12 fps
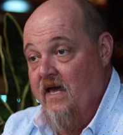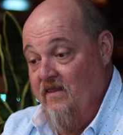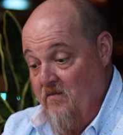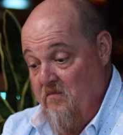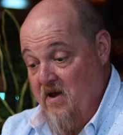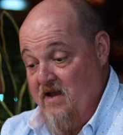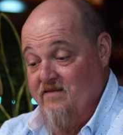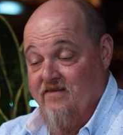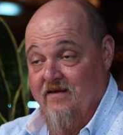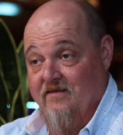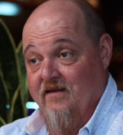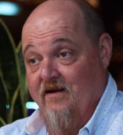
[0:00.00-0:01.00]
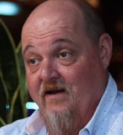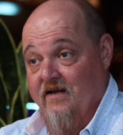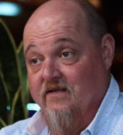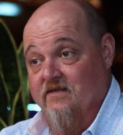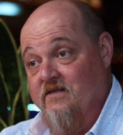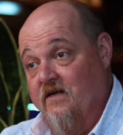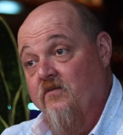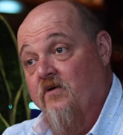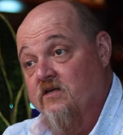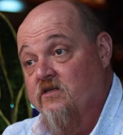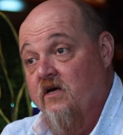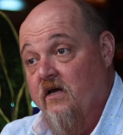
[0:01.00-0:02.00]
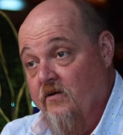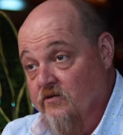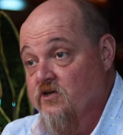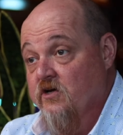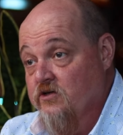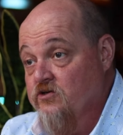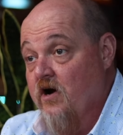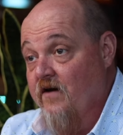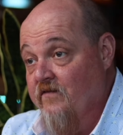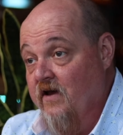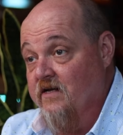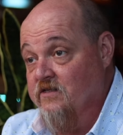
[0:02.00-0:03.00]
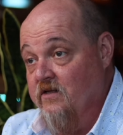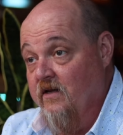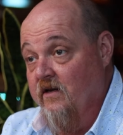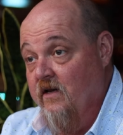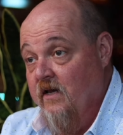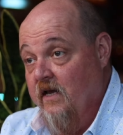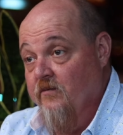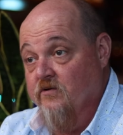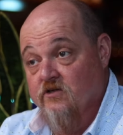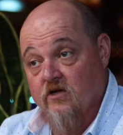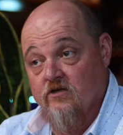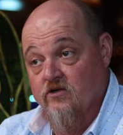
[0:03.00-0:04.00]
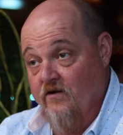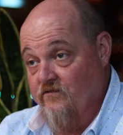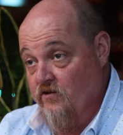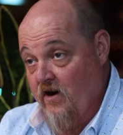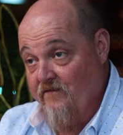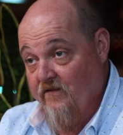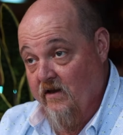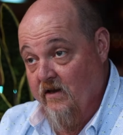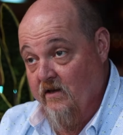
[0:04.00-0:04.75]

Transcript: And the main thing that I could see was it was going to drive guests in. It was going to drive traffic